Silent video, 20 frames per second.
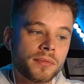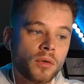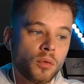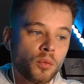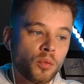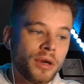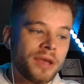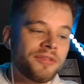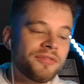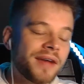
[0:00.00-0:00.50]

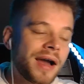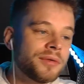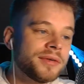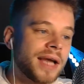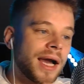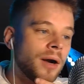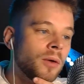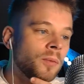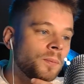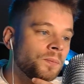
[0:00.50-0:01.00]
we found
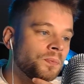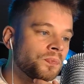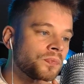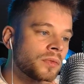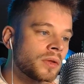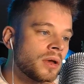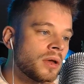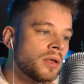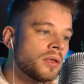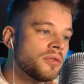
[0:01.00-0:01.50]
out
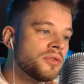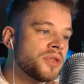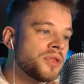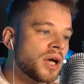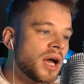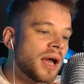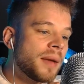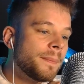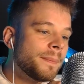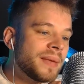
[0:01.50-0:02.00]

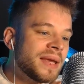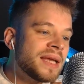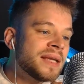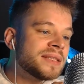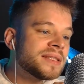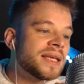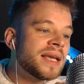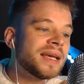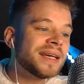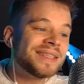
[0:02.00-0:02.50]
that a
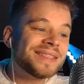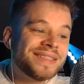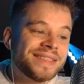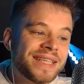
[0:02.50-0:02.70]
meeting